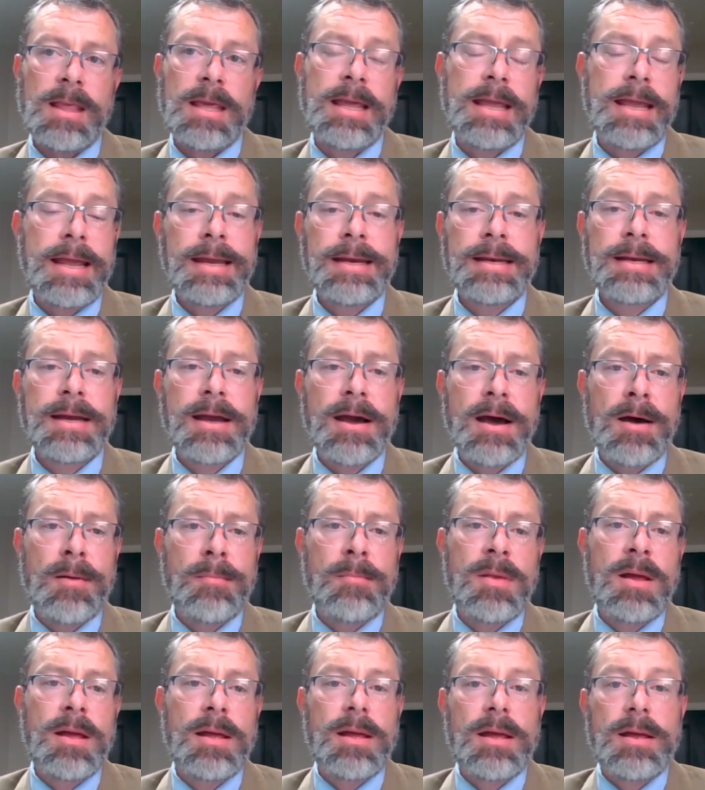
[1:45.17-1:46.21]

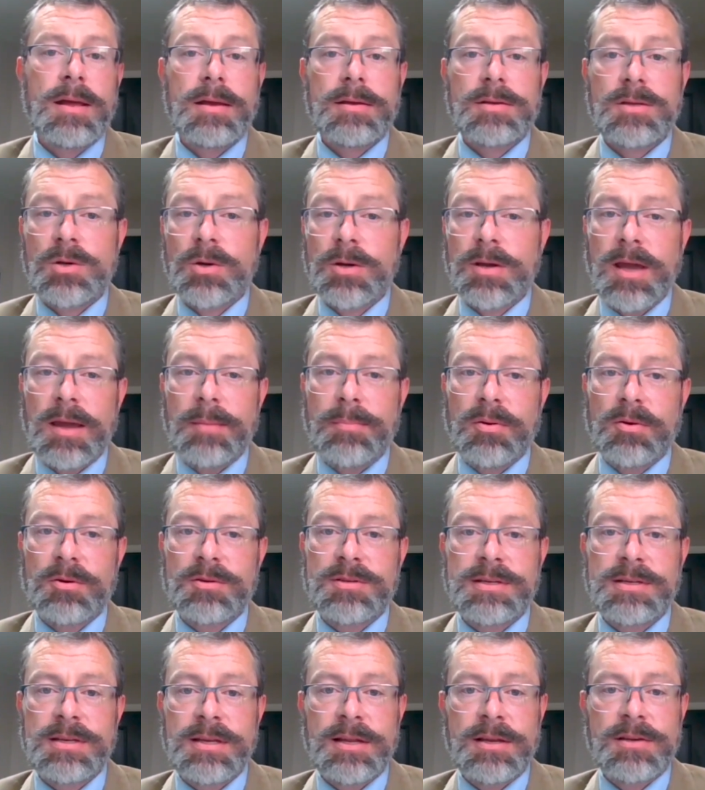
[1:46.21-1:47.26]
income, took a
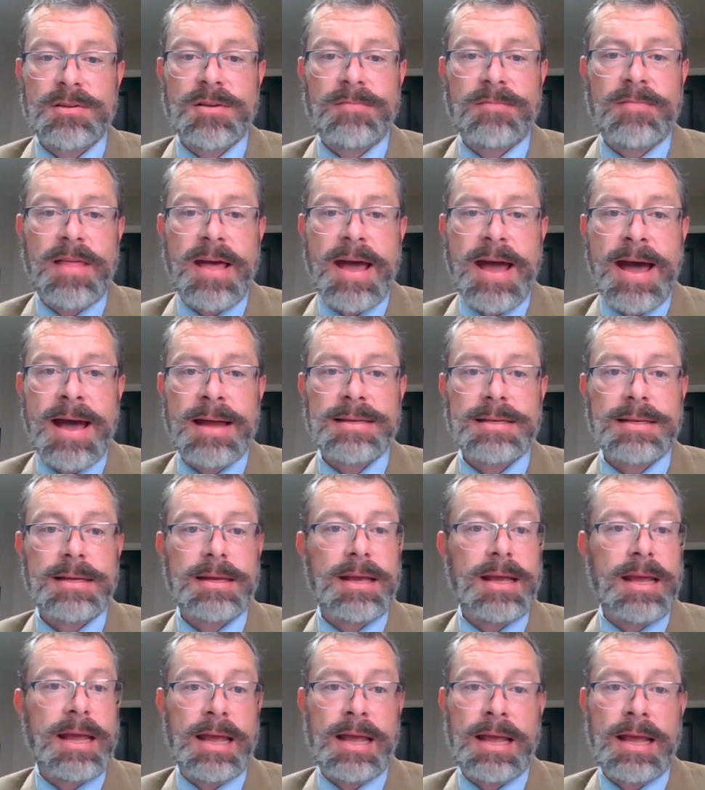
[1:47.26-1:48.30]
percentage of that,
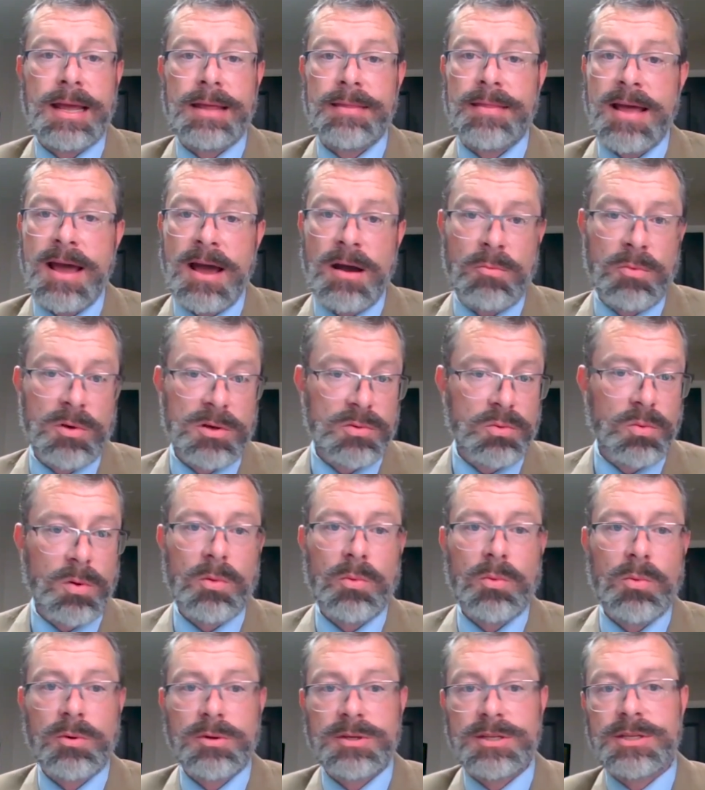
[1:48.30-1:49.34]
and that was
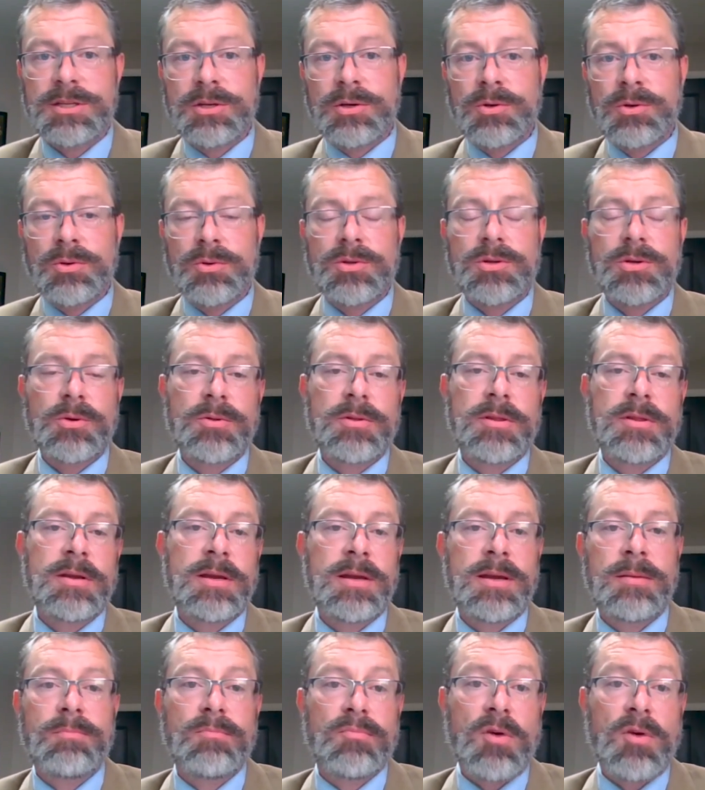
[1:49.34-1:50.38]
what was due to
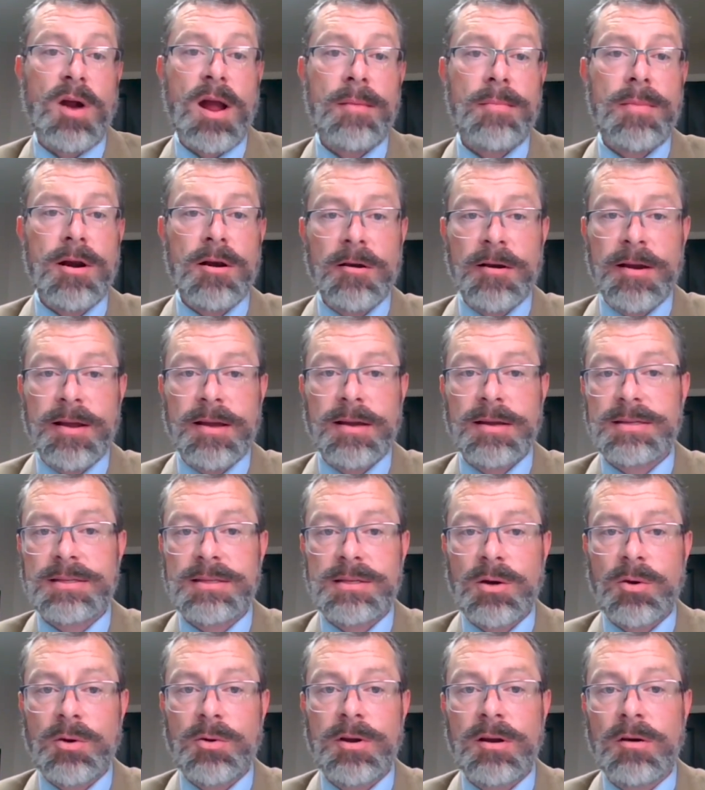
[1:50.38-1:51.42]
the primary
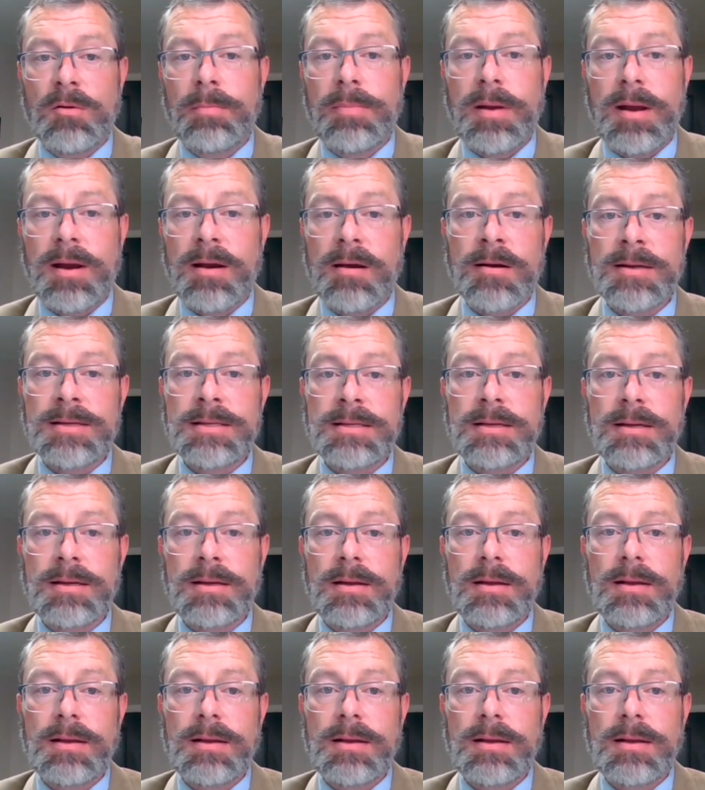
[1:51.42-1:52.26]
custodial parent